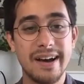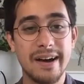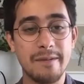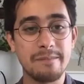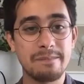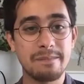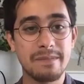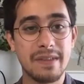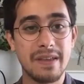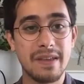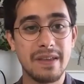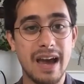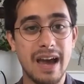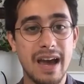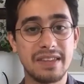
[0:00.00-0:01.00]

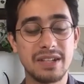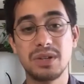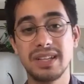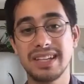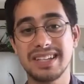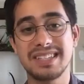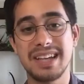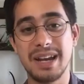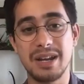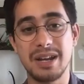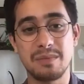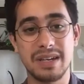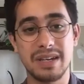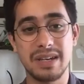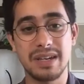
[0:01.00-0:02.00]
I think that's really
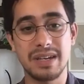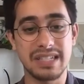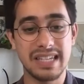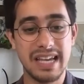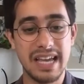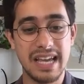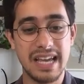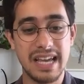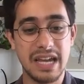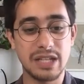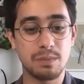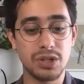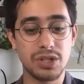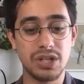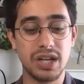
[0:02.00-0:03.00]
exciting because
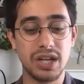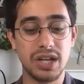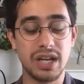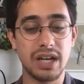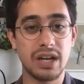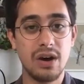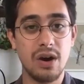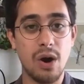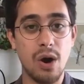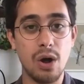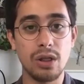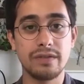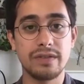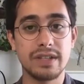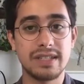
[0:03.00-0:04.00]
it's pushing
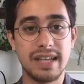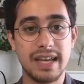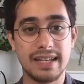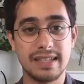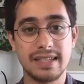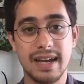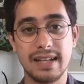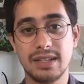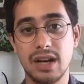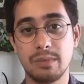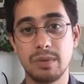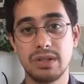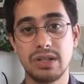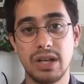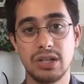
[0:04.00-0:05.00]
all of this data science
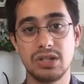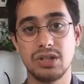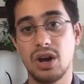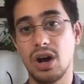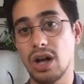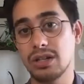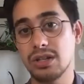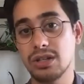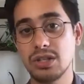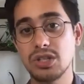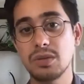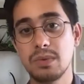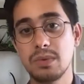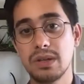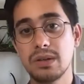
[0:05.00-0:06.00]
computation onto the
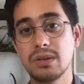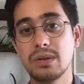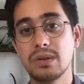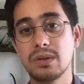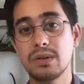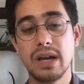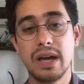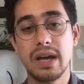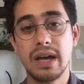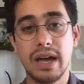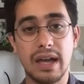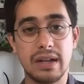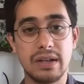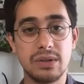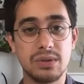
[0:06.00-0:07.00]
GPU,
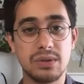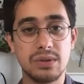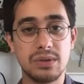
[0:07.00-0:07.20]
and you